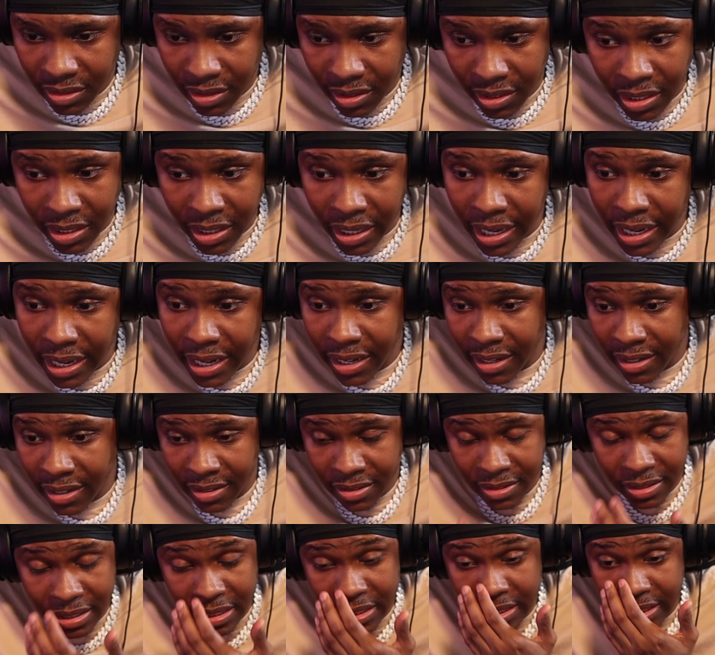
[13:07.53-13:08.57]
Yeah,
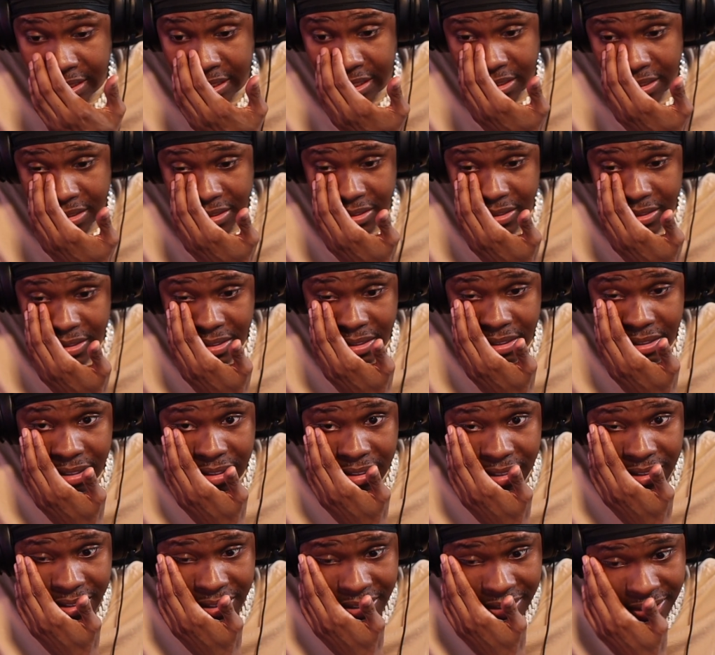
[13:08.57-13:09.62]
he did.
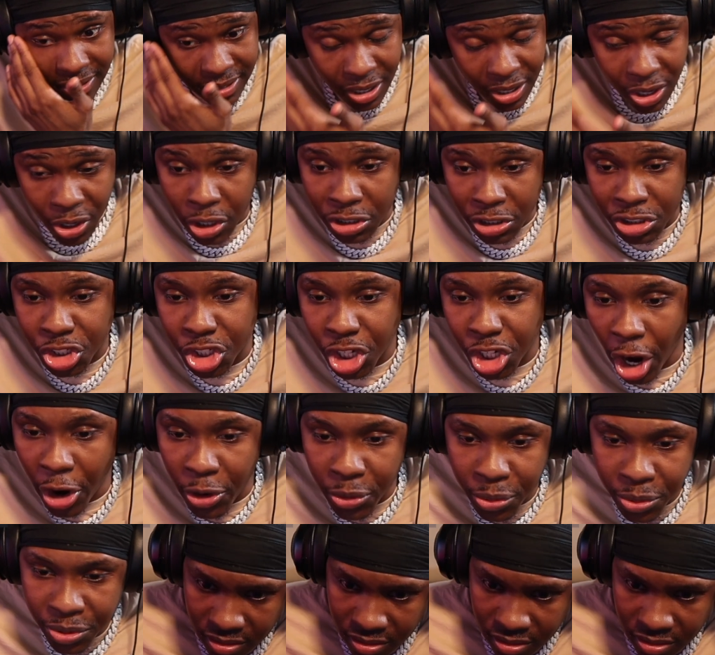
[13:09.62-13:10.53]
Good show.